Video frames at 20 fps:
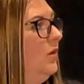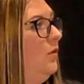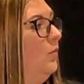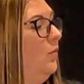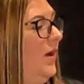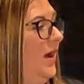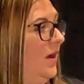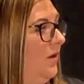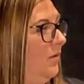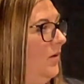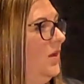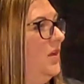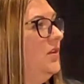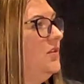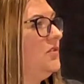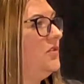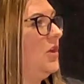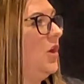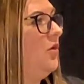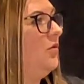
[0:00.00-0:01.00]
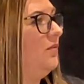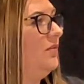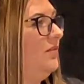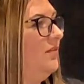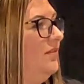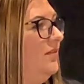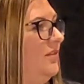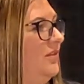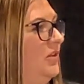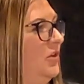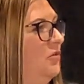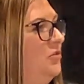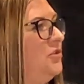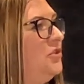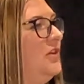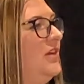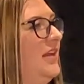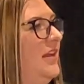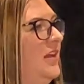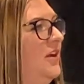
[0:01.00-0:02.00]
Wow. Yeah. So
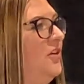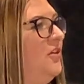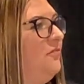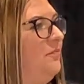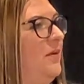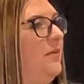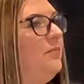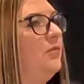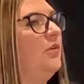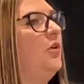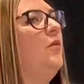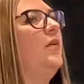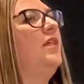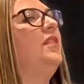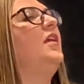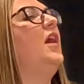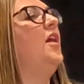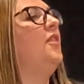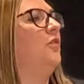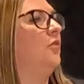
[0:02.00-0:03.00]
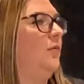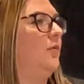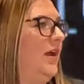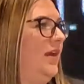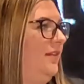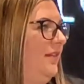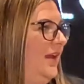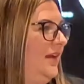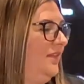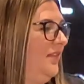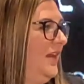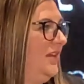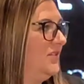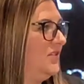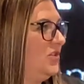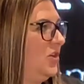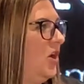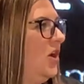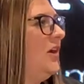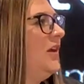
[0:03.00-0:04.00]
usually hear of people going the other way. Like they
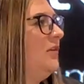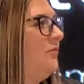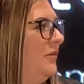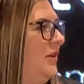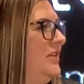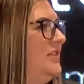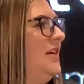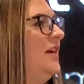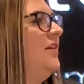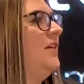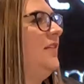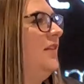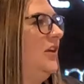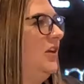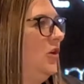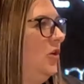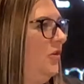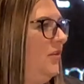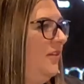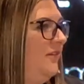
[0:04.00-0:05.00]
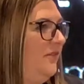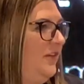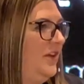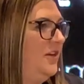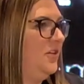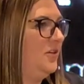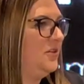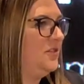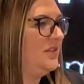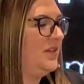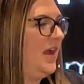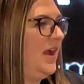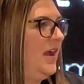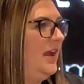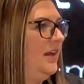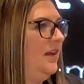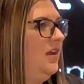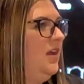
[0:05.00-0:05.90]
start in retail and then go to the vendor side.